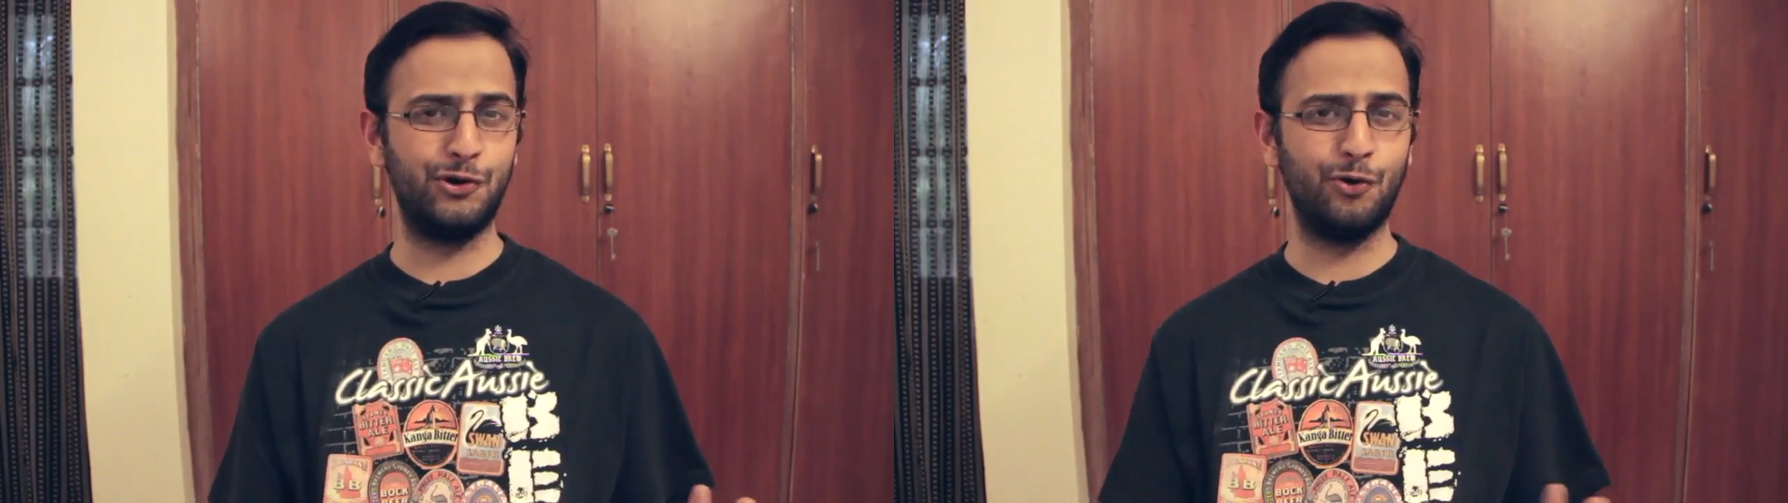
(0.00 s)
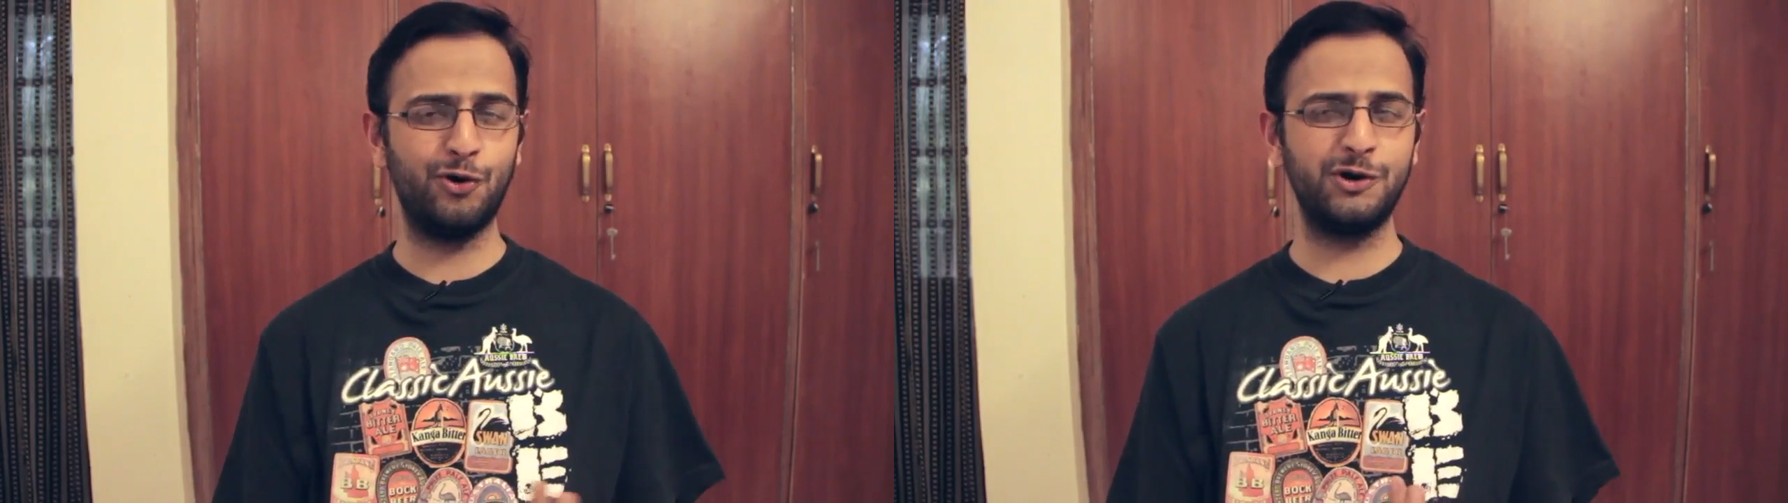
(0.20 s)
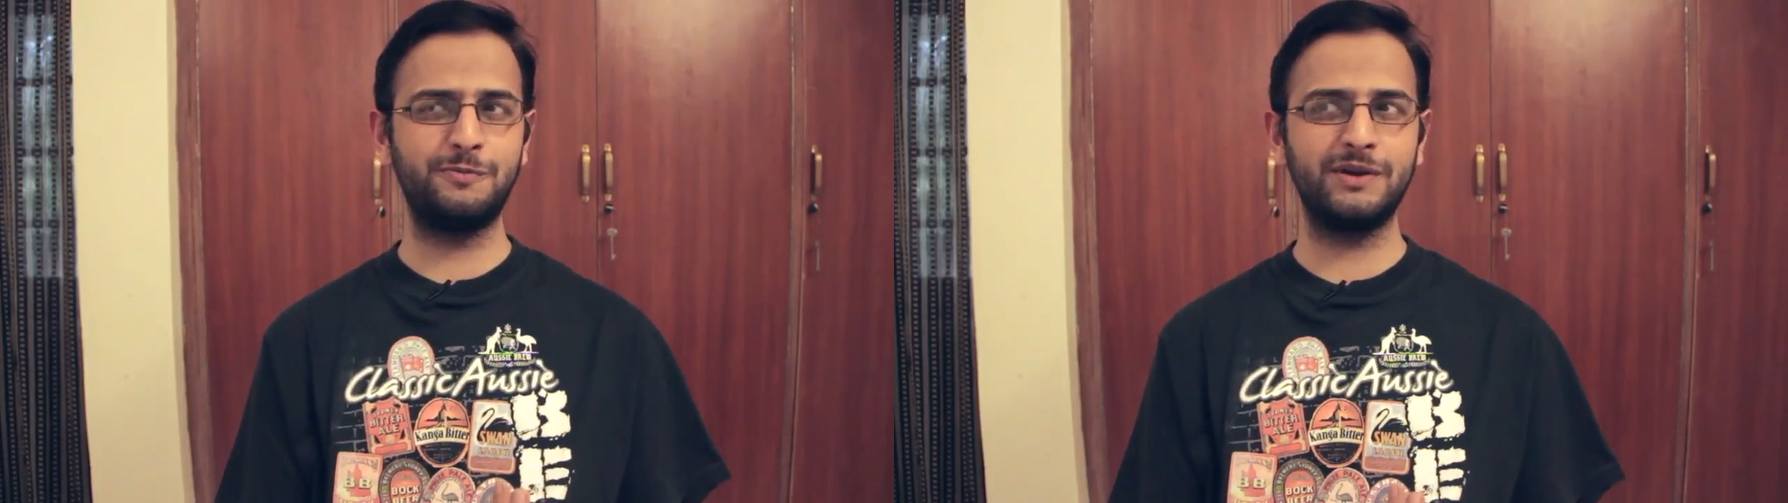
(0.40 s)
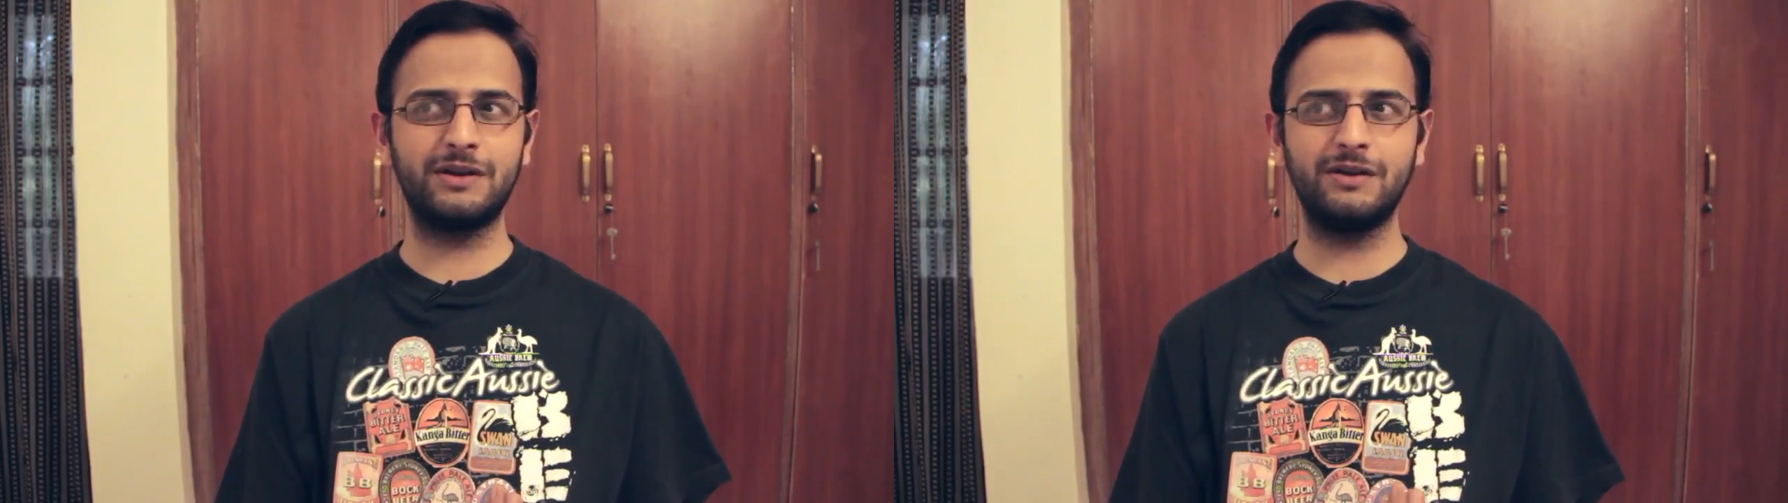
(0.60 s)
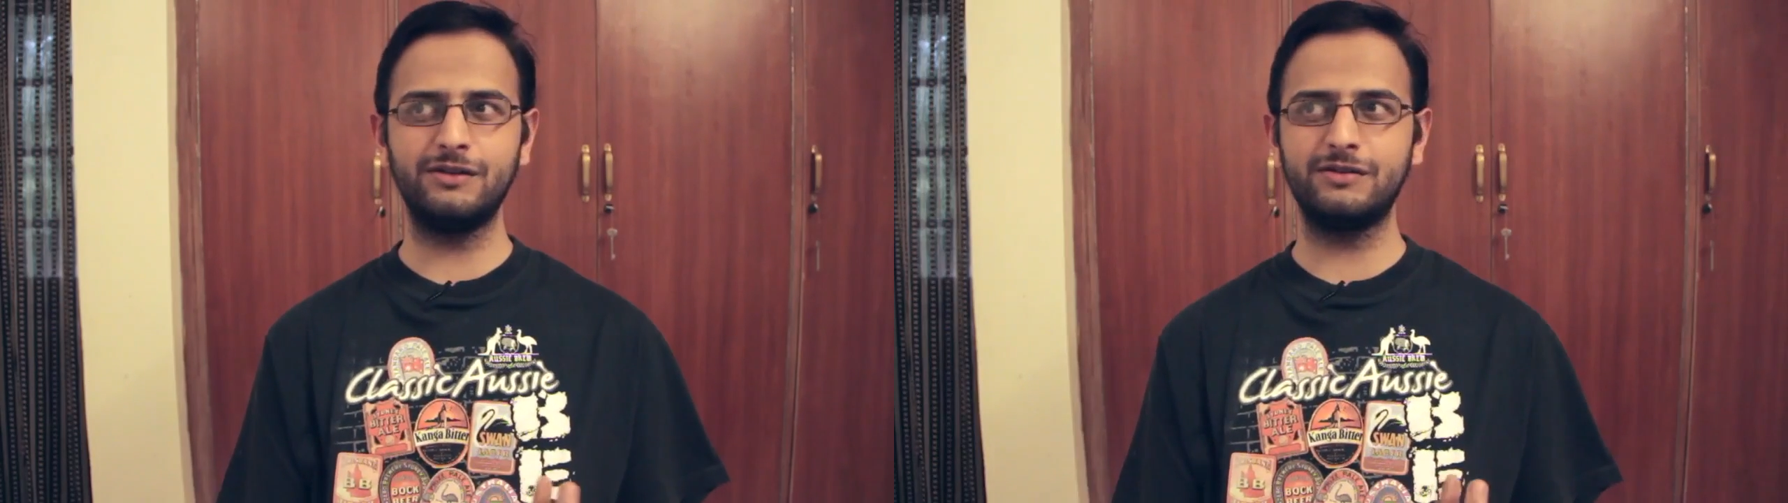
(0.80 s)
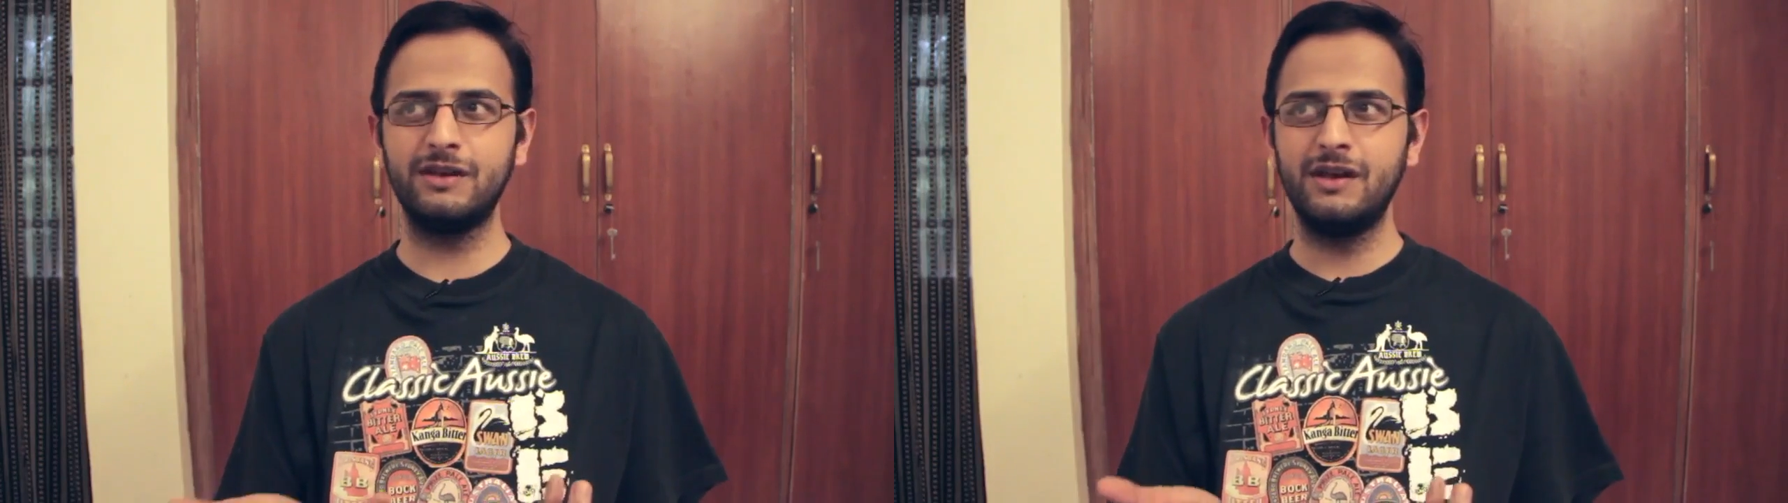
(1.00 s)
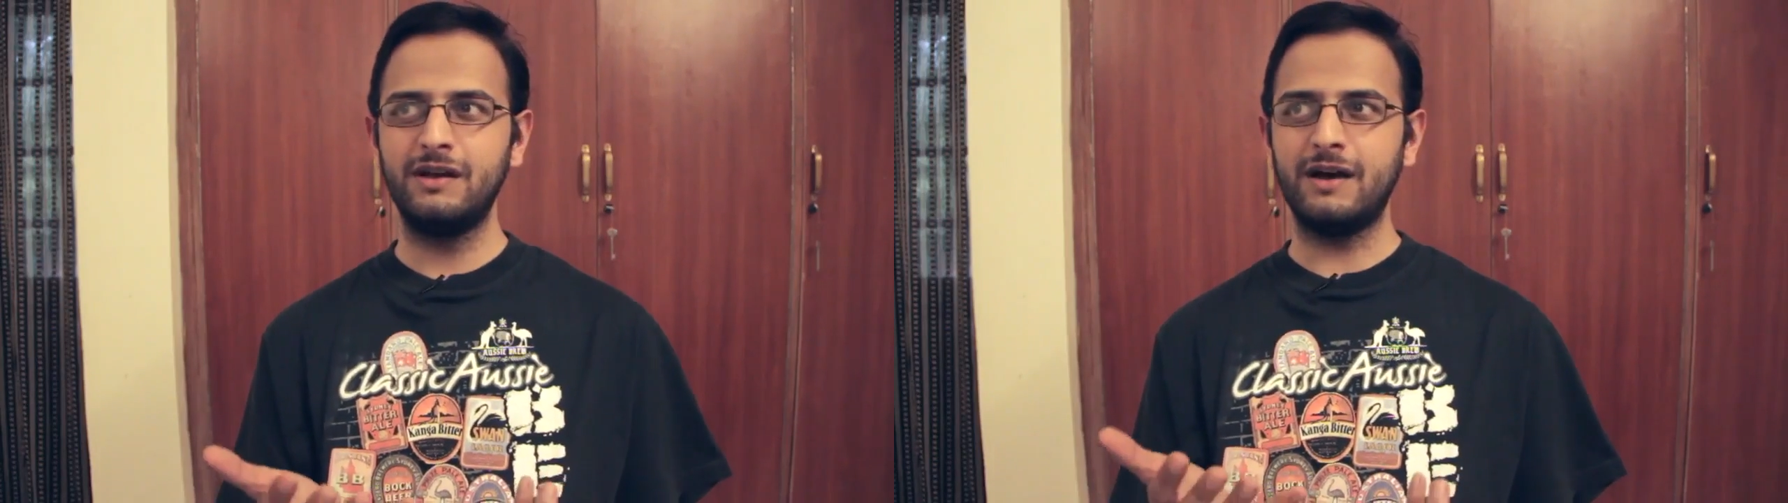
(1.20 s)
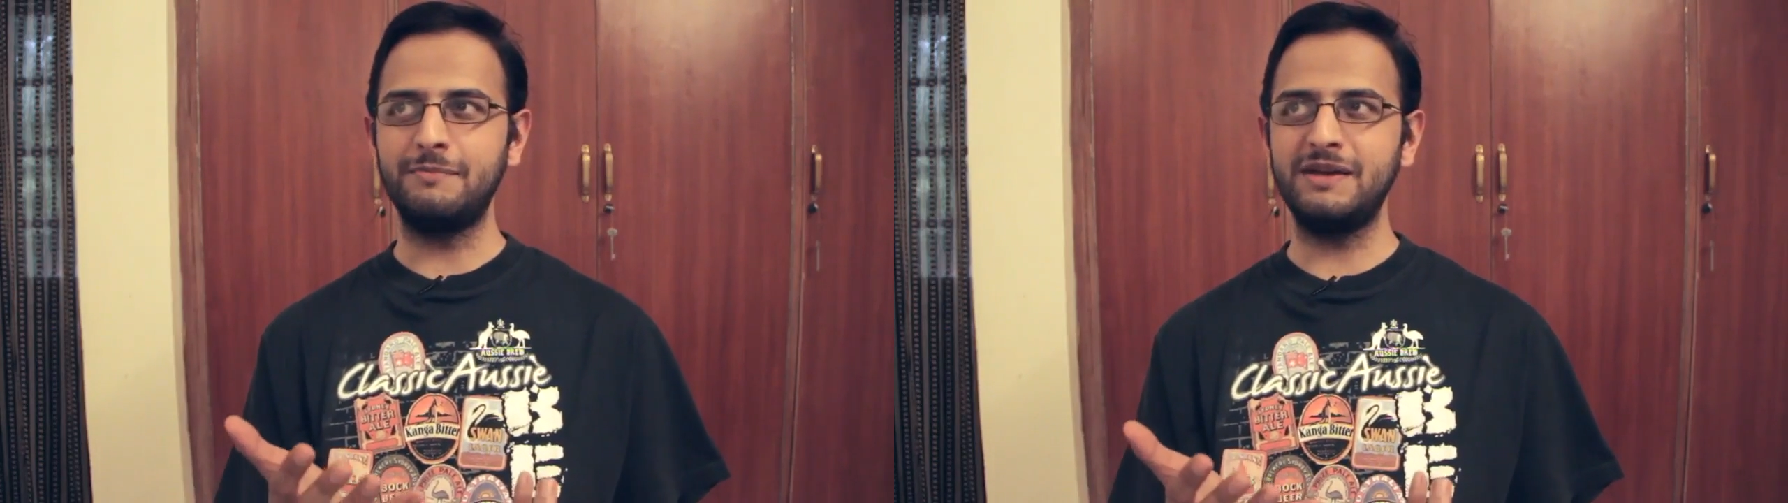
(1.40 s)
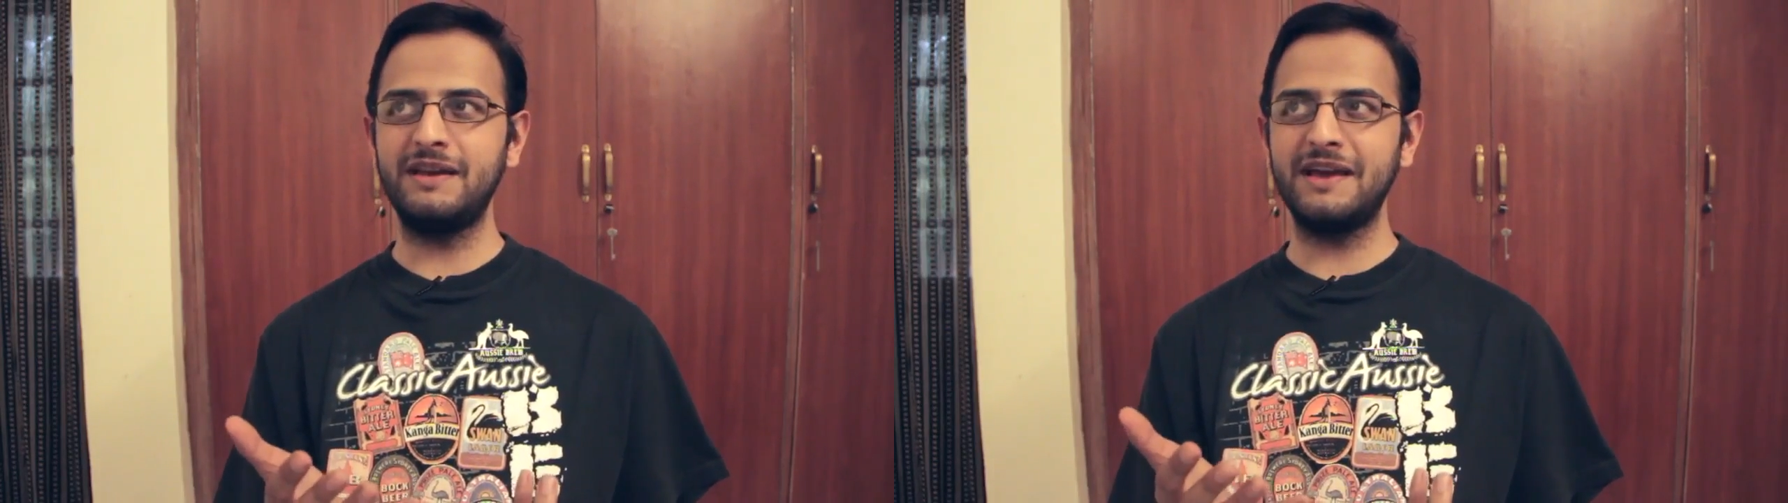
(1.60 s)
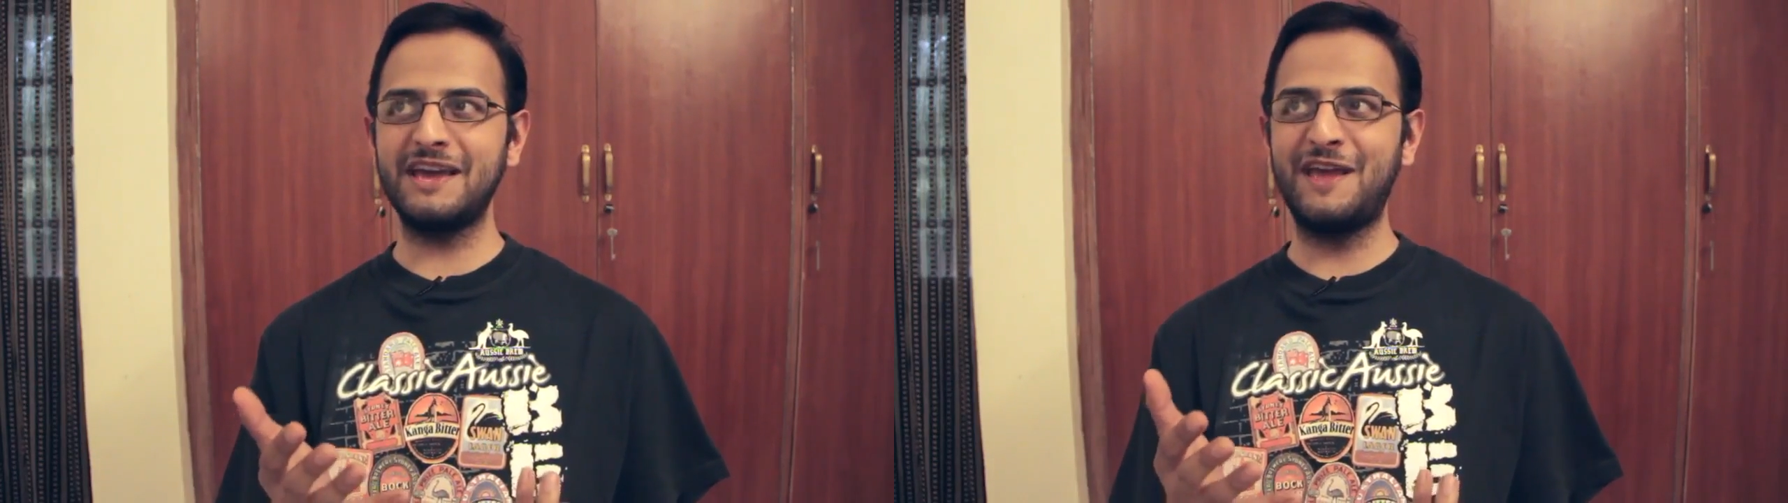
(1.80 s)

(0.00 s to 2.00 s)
don't because i mean like